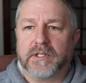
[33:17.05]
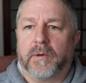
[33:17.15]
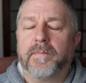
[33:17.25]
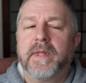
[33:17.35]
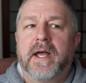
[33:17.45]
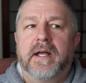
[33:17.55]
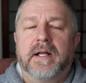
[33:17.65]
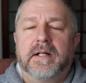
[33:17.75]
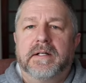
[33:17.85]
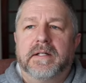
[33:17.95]
So
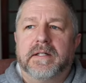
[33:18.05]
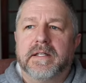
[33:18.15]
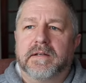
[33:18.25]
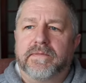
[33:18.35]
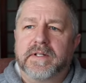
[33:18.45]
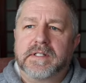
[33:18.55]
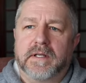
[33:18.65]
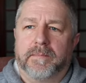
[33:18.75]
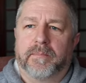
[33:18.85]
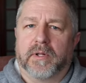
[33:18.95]
if it's
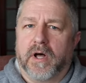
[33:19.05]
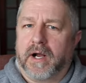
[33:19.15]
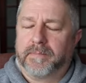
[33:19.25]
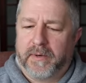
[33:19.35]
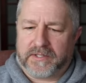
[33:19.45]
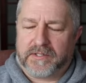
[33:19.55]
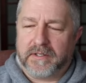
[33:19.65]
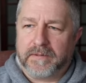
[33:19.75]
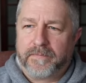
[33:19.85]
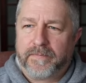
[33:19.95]
a
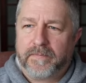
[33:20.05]
blockbuster,